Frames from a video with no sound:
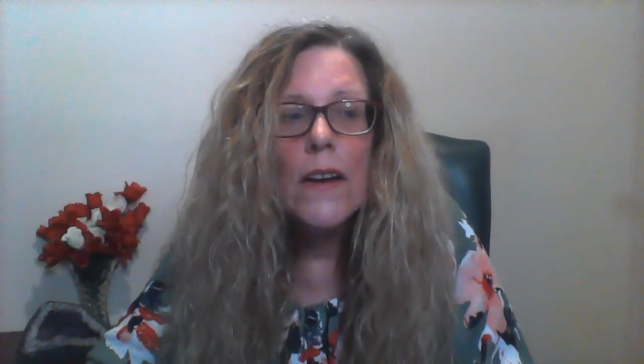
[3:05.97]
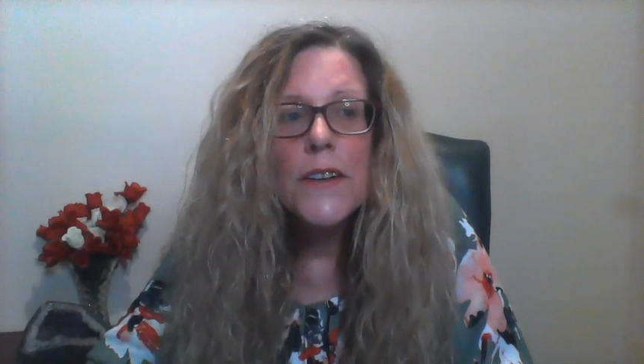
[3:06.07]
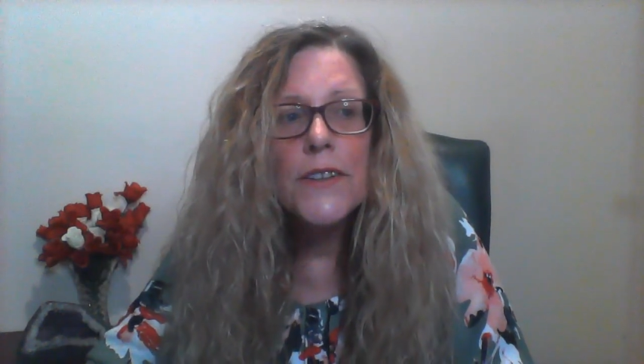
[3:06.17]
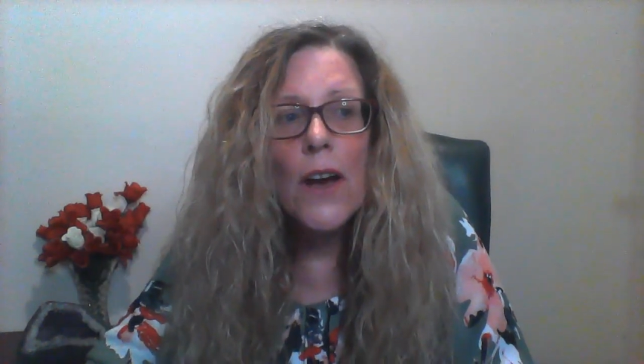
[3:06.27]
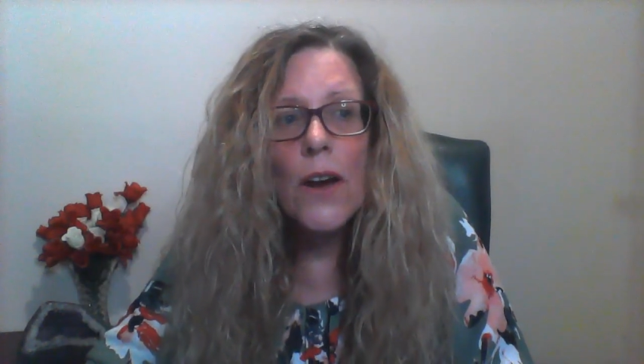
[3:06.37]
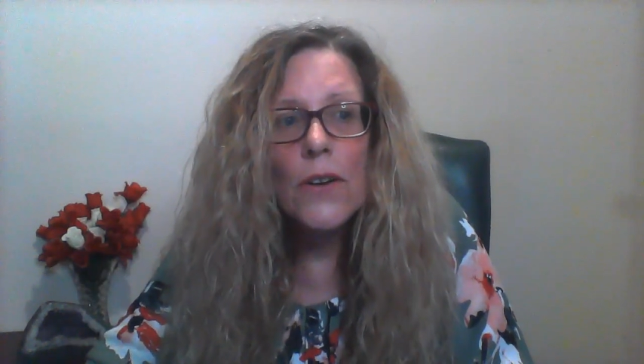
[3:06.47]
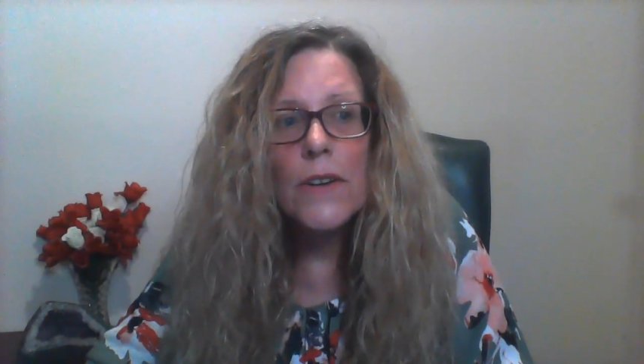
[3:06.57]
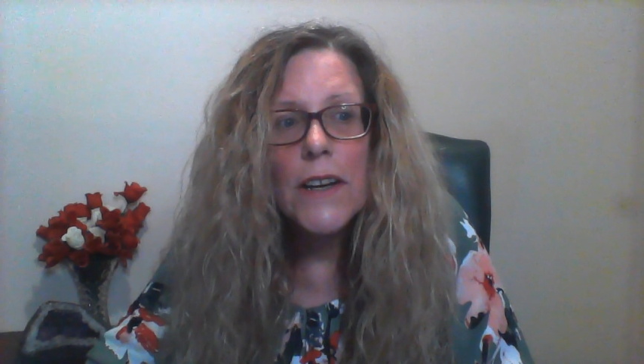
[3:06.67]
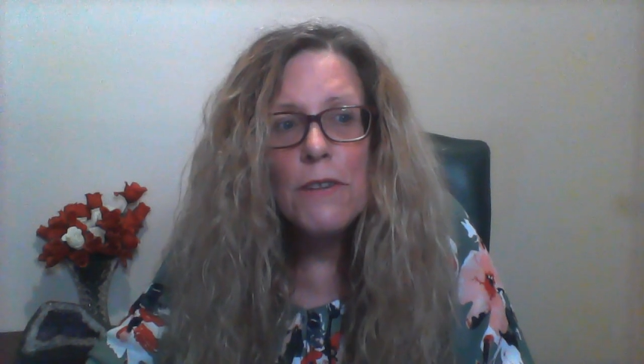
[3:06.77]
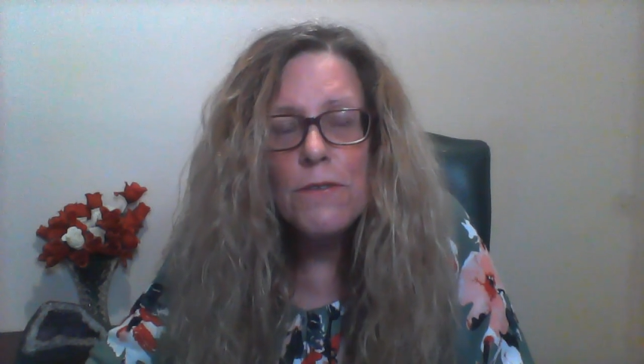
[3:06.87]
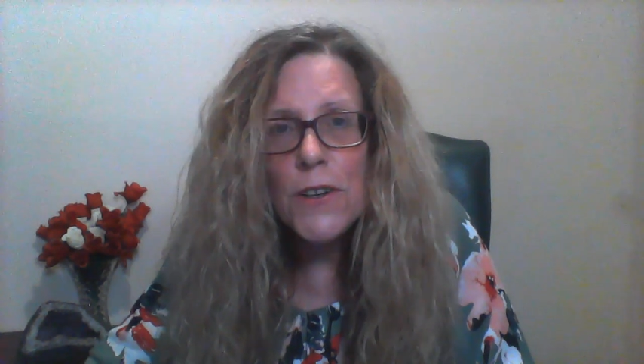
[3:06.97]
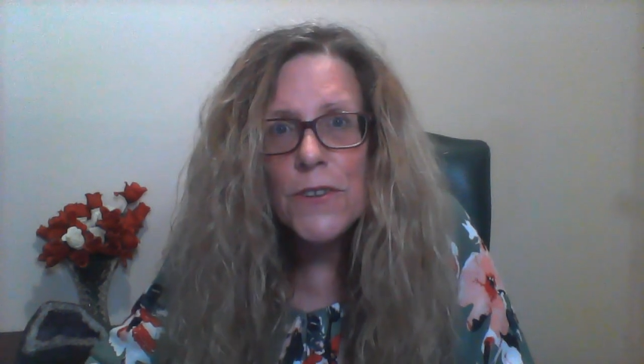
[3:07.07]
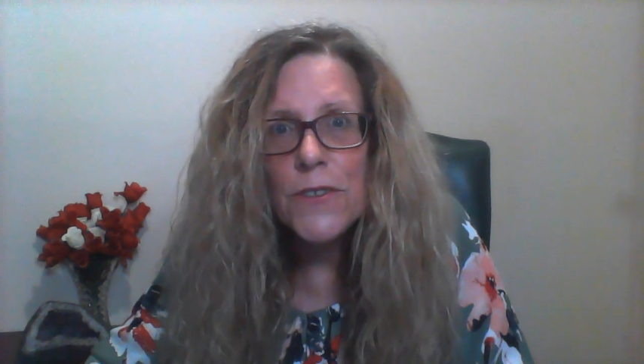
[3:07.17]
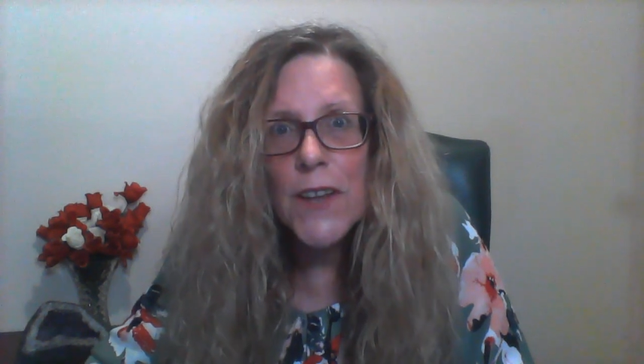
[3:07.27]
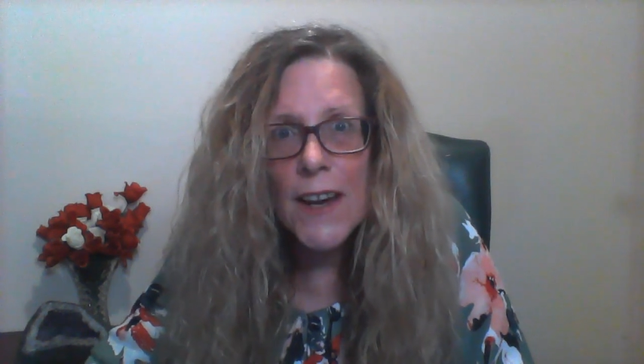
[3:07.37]
So if you
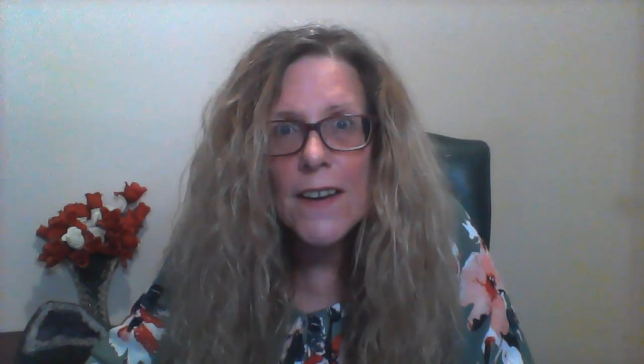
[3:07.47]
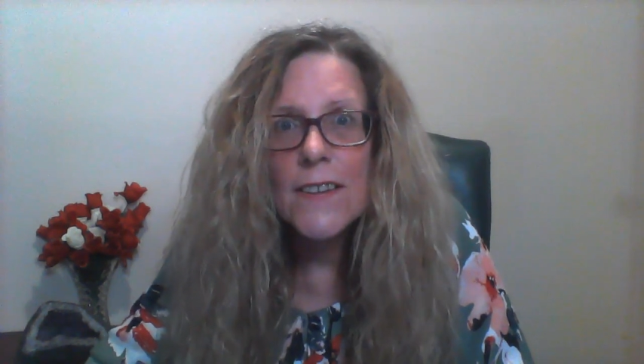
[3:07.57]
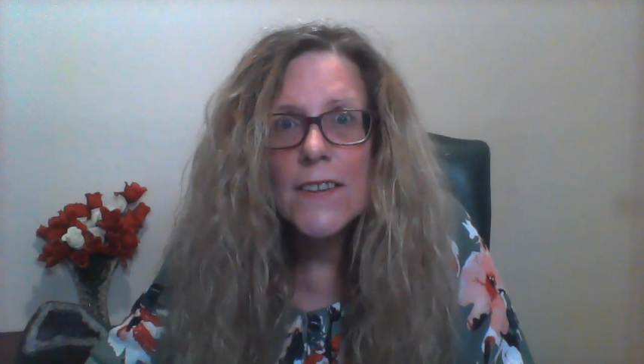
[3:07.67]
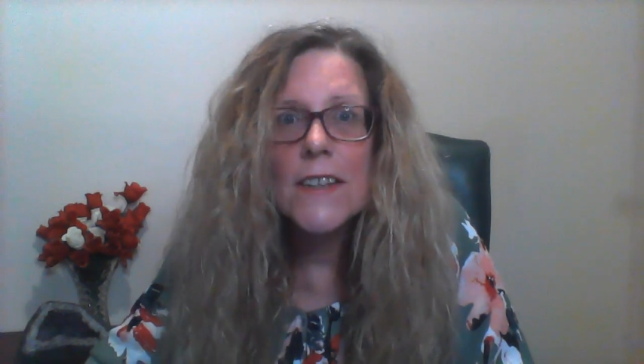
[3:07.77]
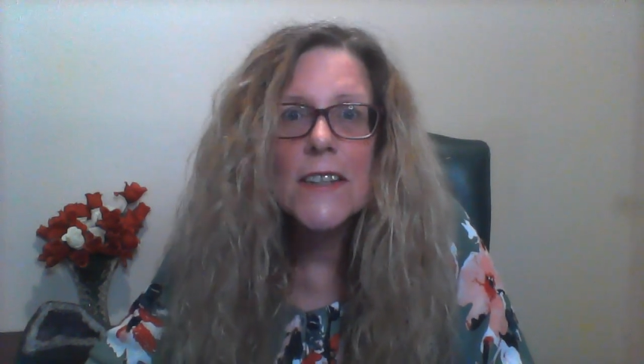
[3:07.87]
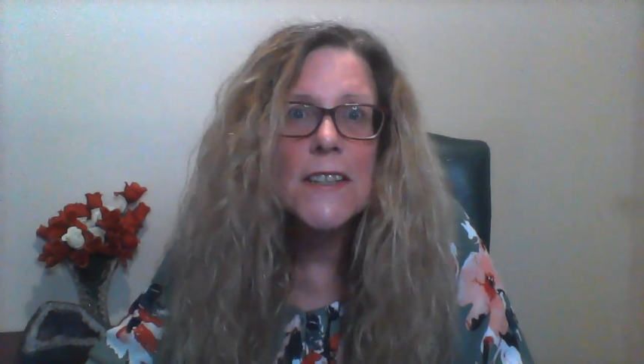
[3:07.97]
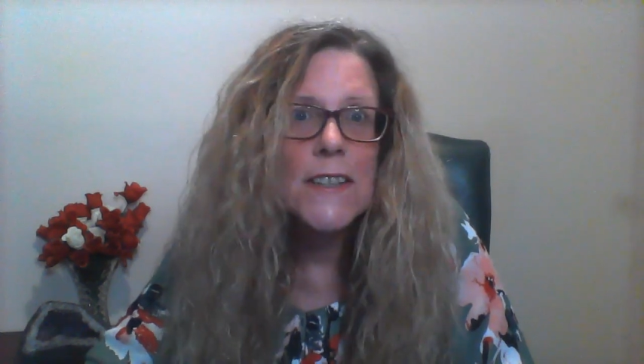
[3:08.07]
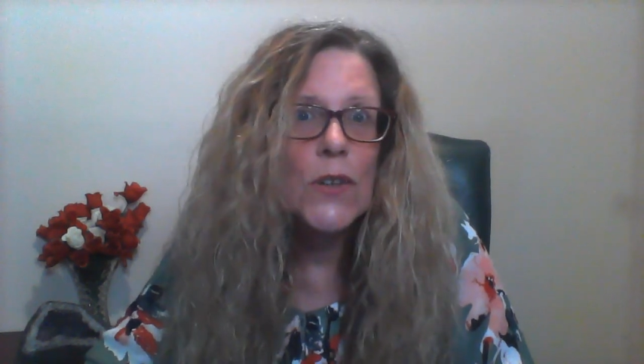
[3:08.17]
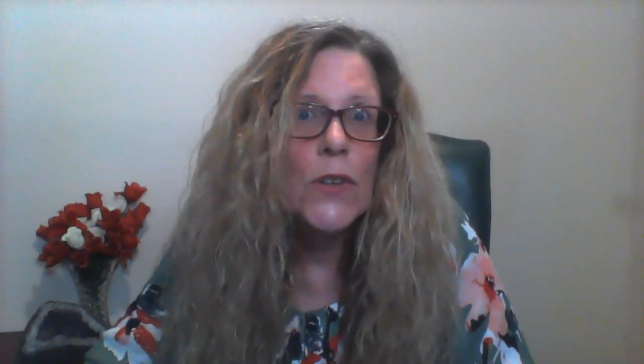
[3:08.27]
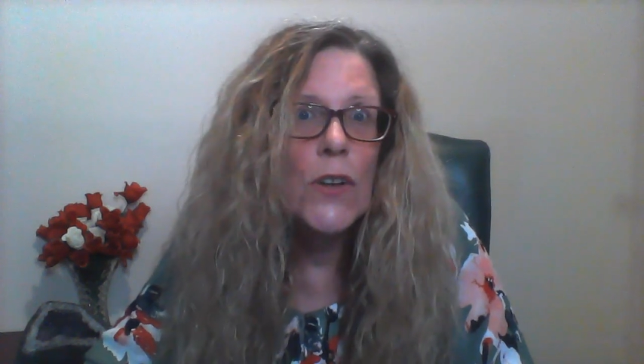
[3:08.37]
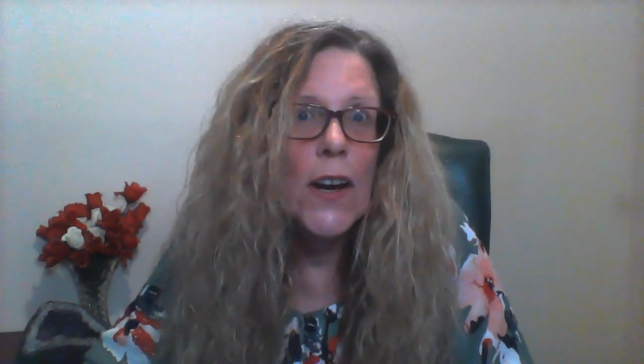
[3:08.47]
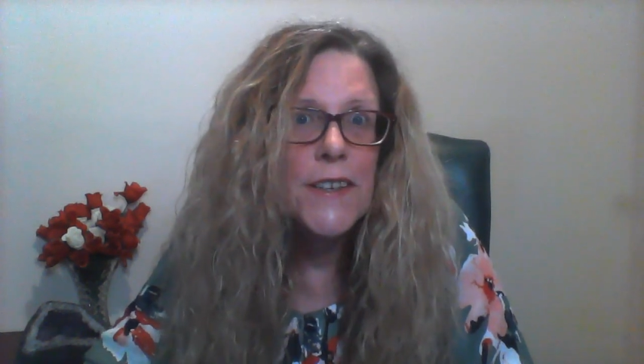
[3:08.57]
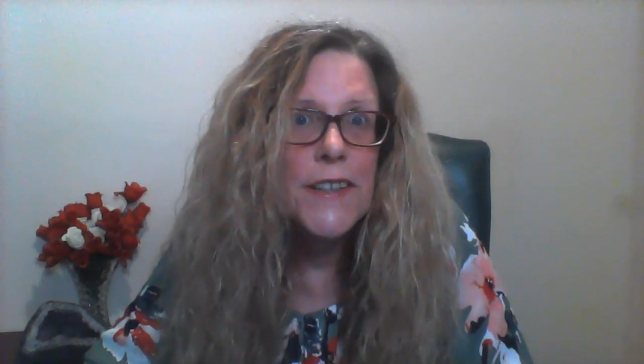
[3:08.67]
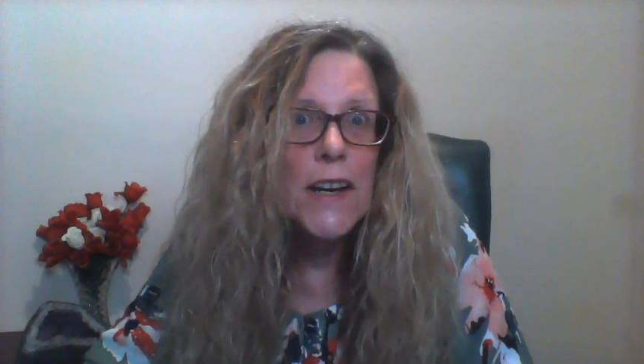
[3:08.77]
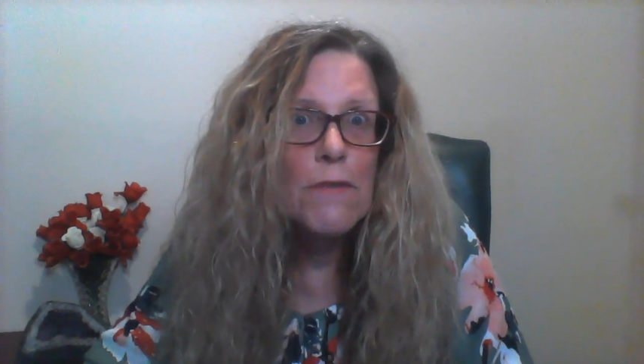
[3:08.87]
think that this is a good
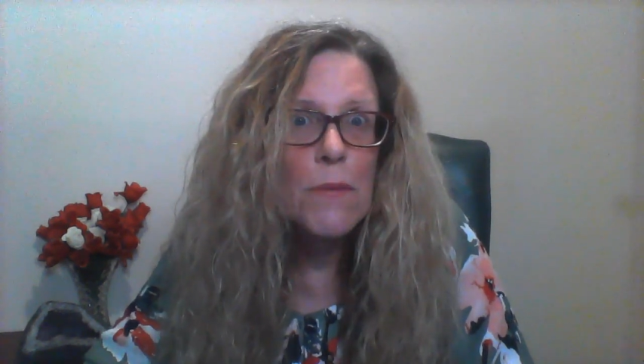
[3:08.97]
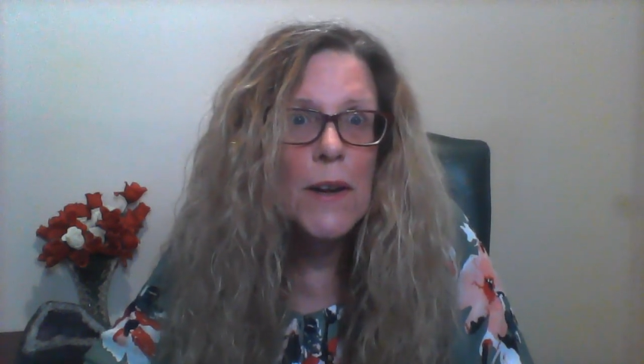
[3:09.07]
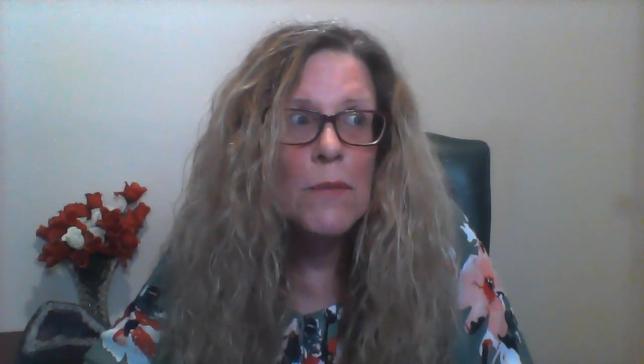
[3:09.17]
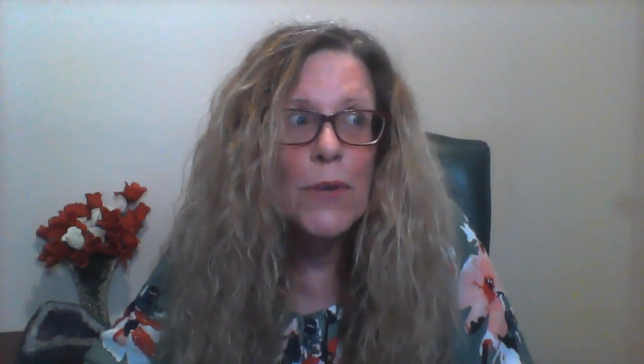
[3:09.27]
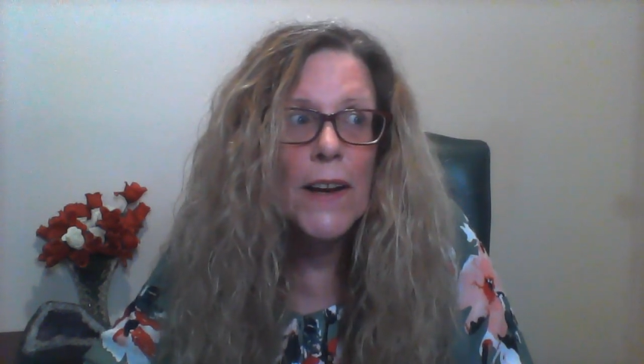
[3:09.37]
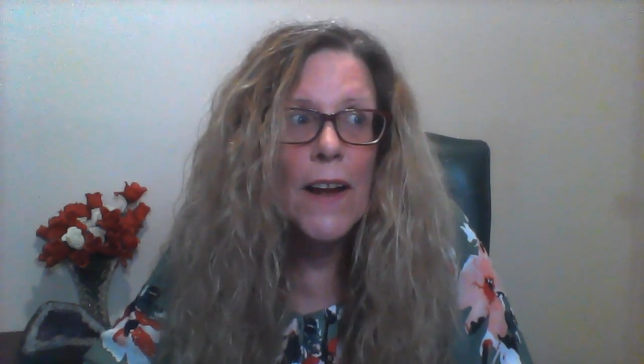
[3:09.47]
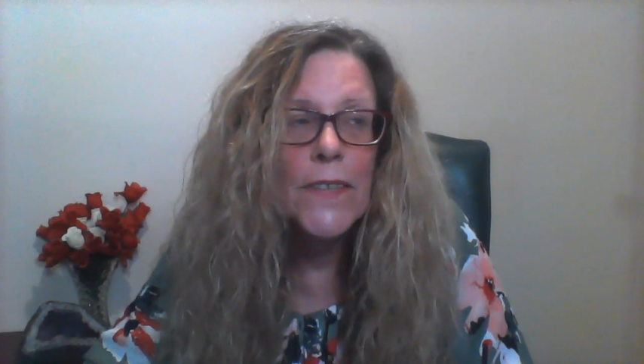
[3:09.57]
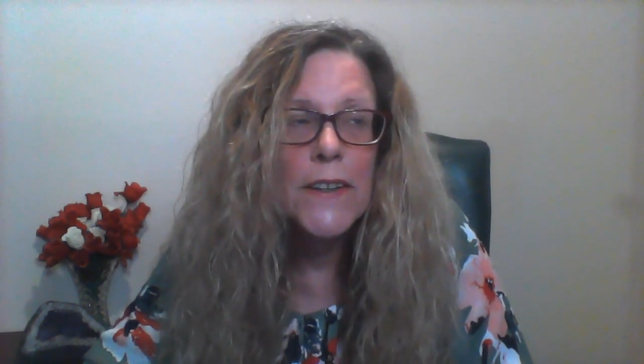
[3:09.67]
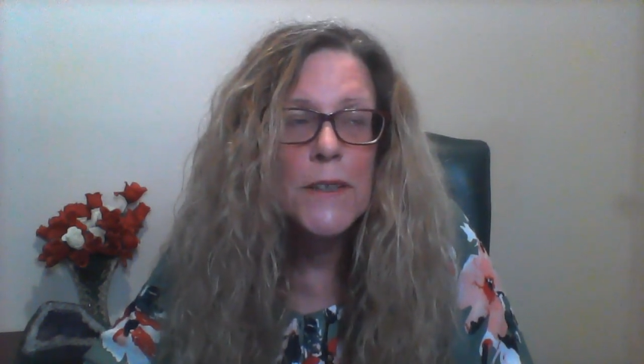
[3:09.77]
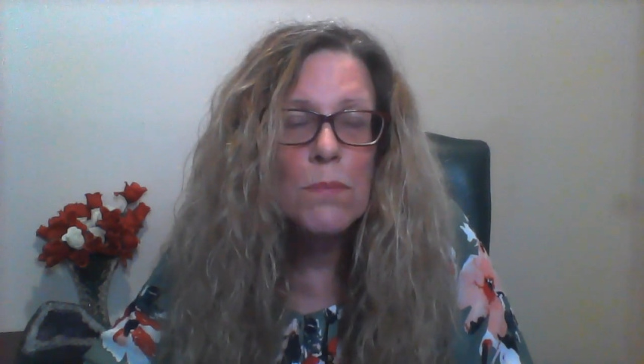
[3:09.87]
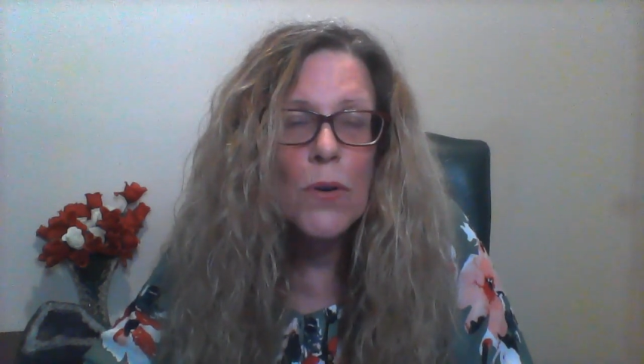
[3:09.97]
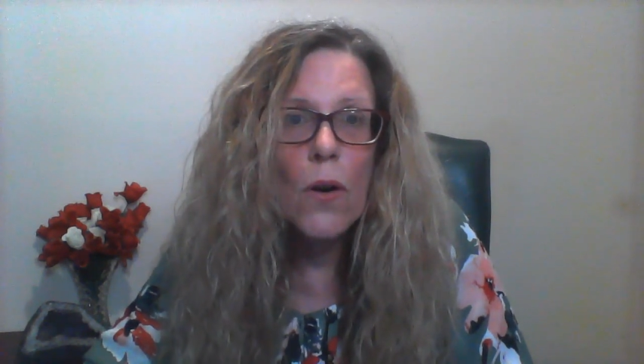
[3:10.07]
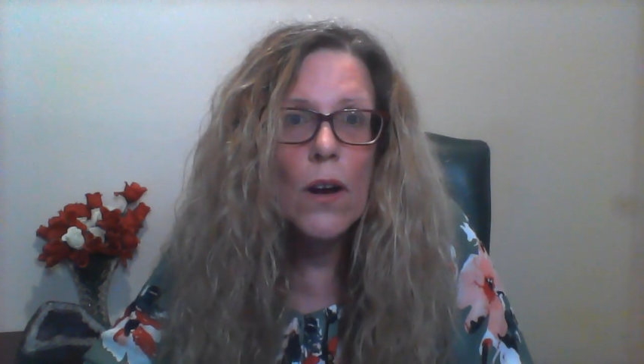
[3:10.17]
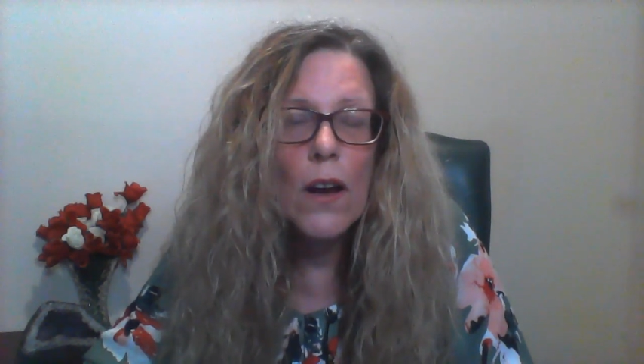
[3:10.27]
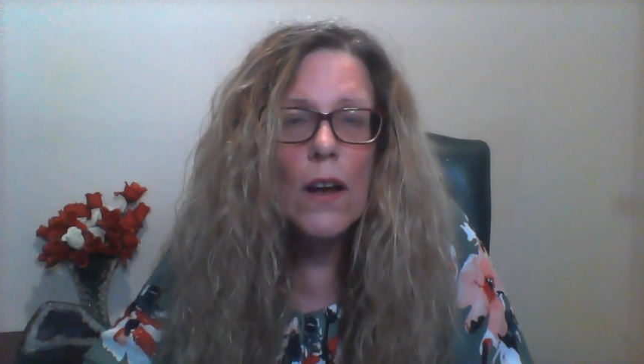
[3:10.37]
idea for me to bring out this
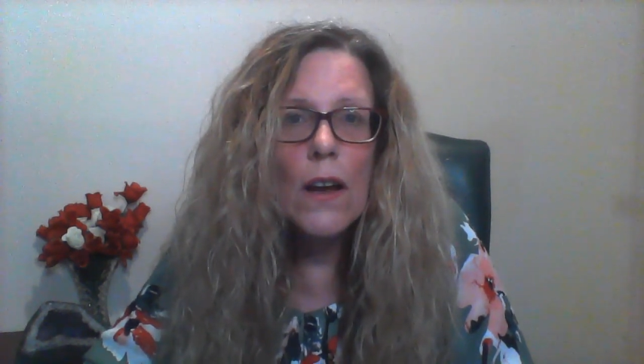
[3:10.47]
book,